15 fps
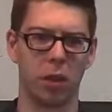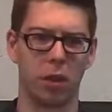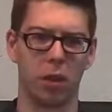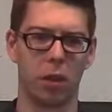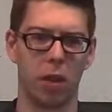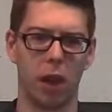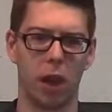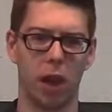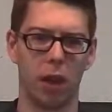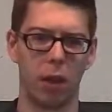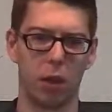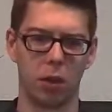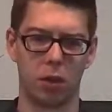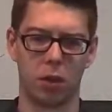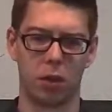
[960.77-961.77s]

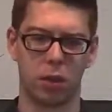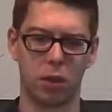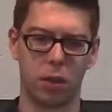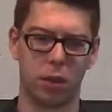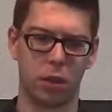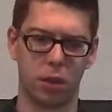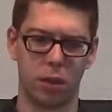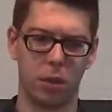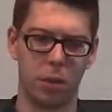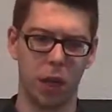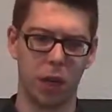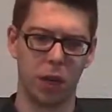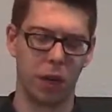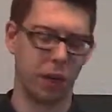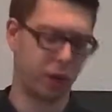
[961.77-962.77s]
There's some
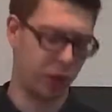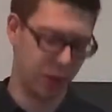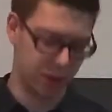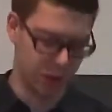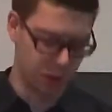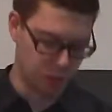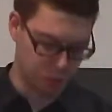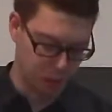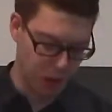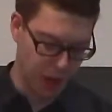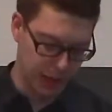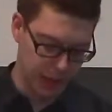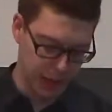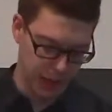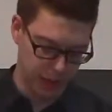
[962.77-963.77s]
narrative reasons why
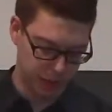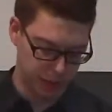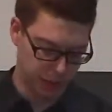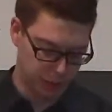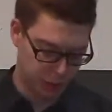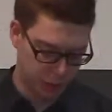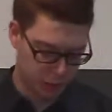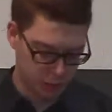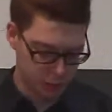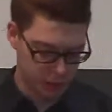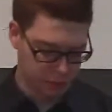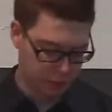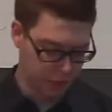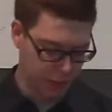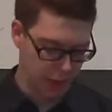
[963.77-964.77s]
they use
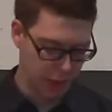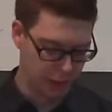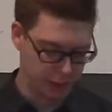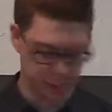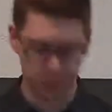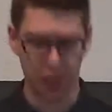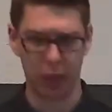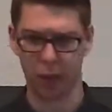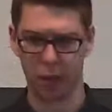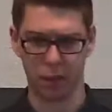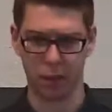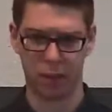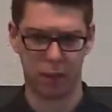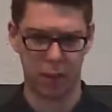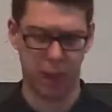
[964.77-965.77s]
different names, but
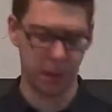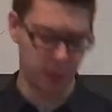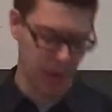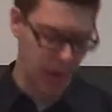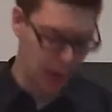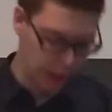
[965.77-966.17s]
same guy.